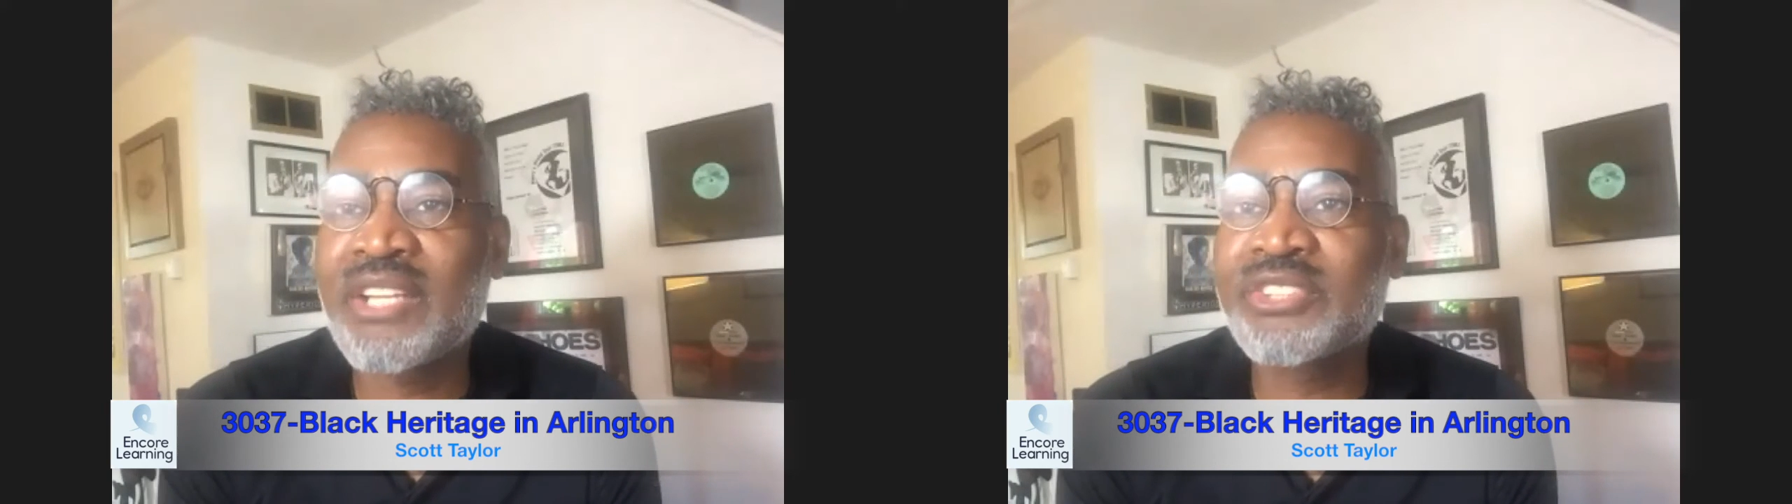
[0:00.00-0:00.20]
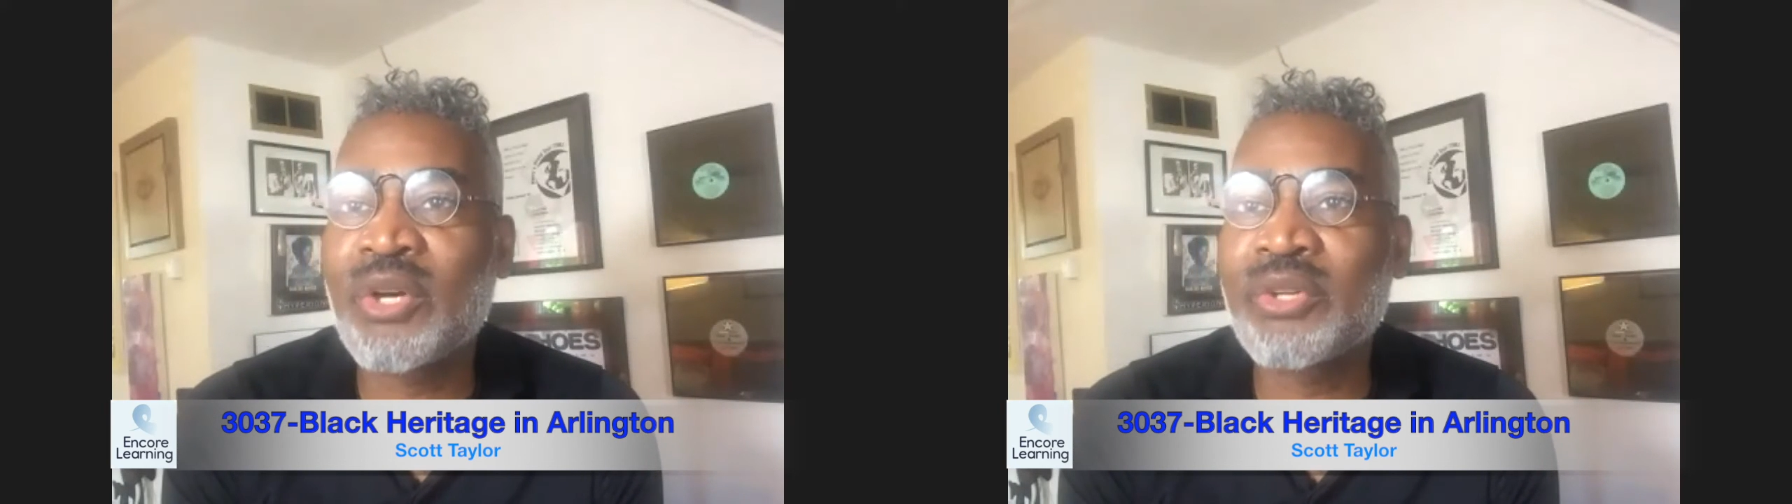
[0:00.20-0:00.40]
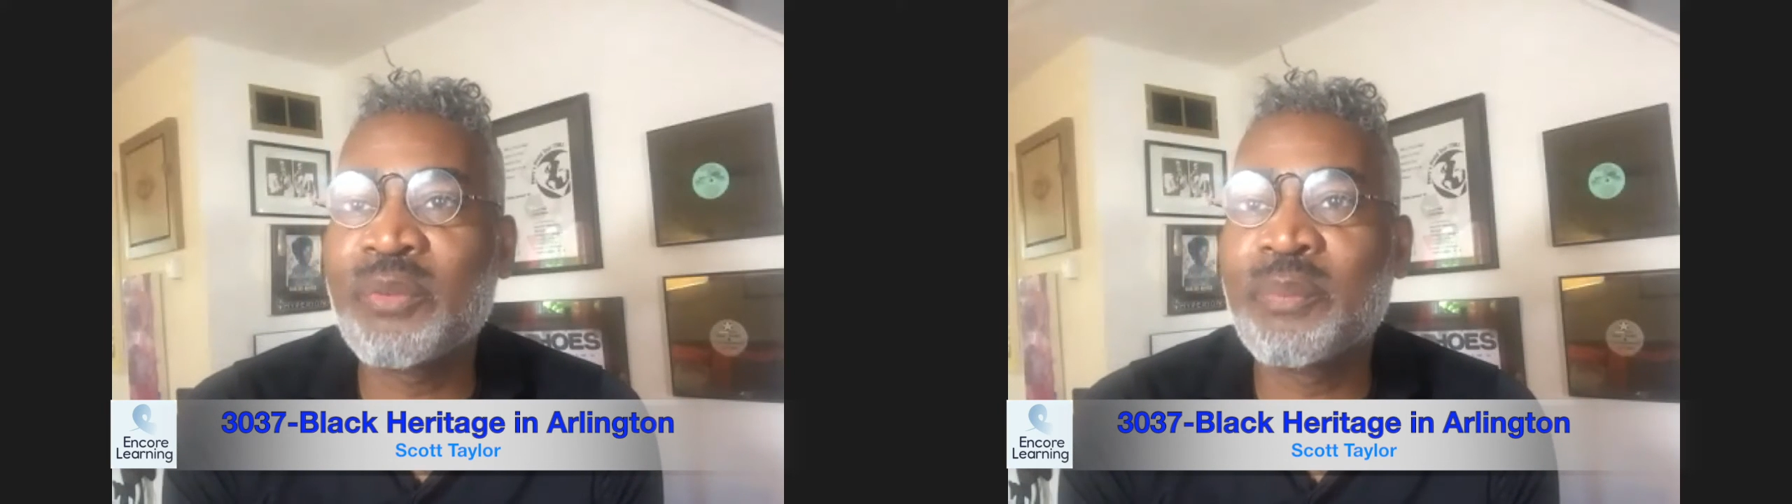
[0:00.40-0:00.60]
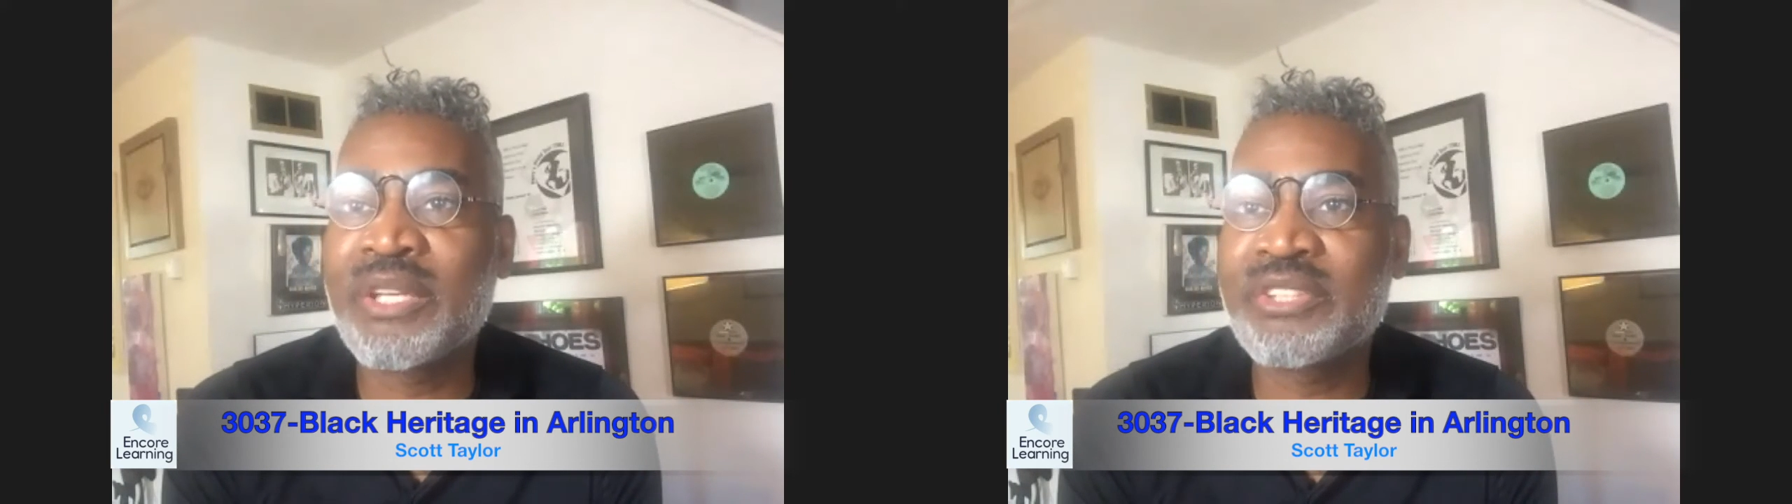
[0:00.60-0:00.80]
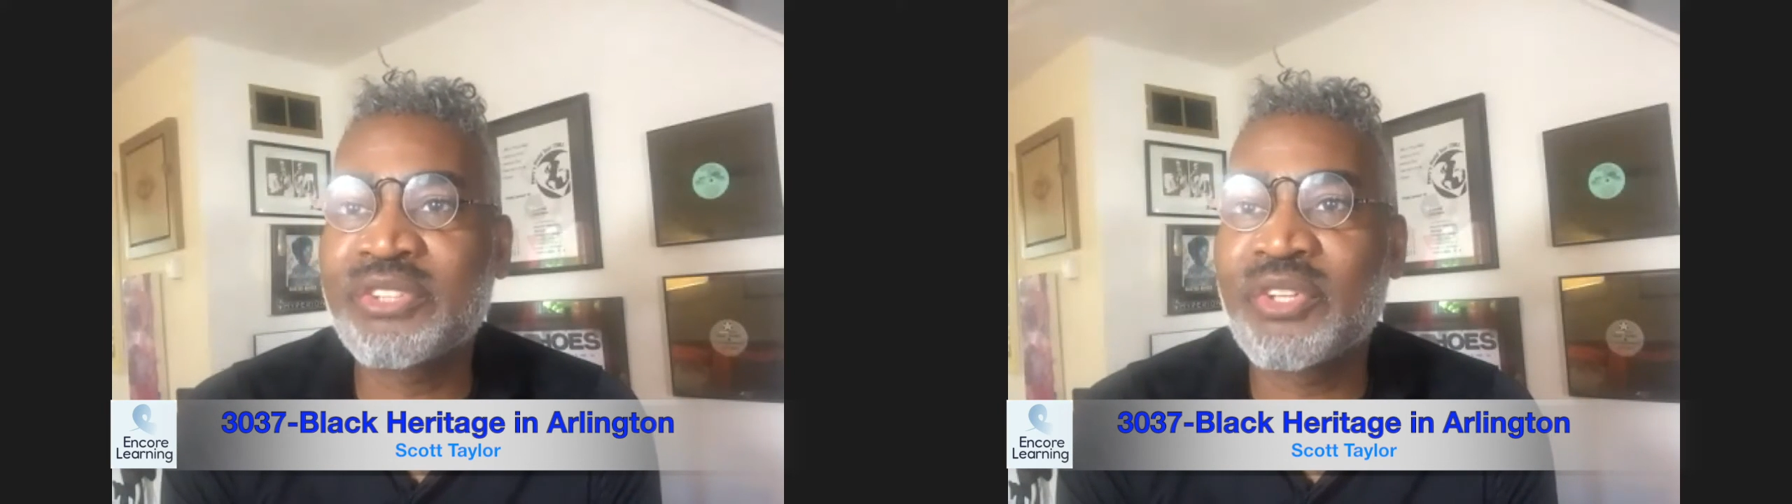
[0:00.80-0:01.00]
show you
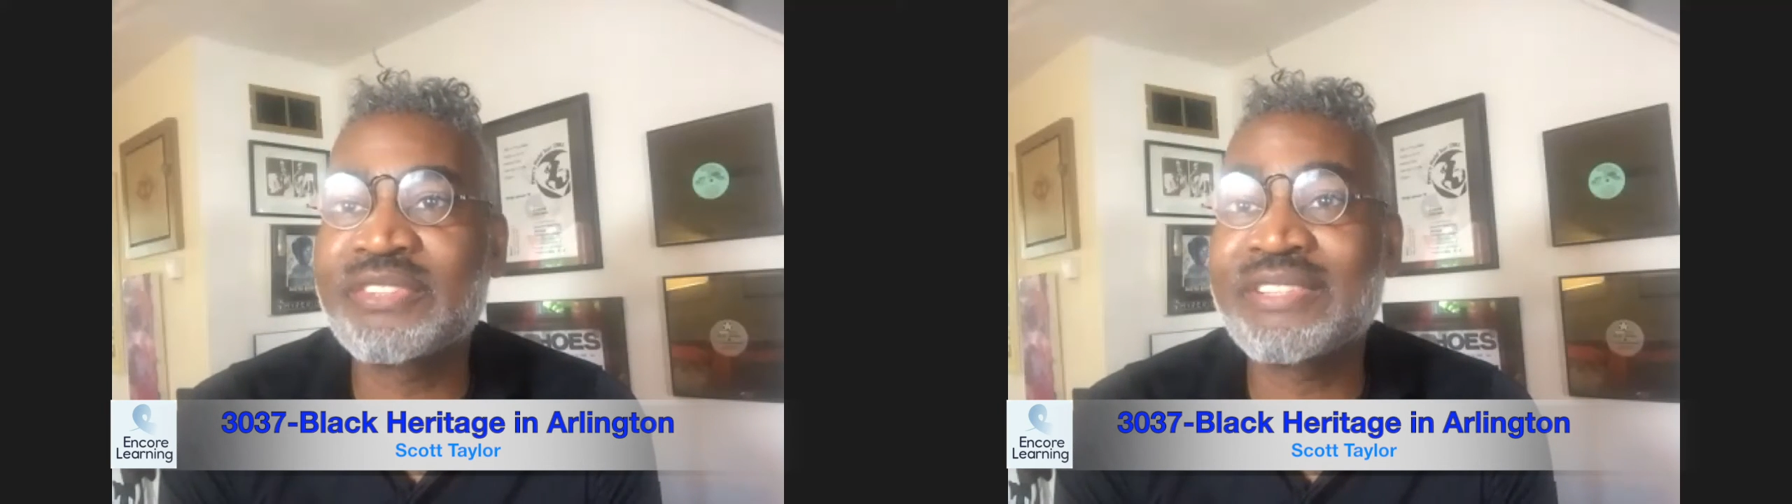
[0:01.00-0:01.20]
pictures.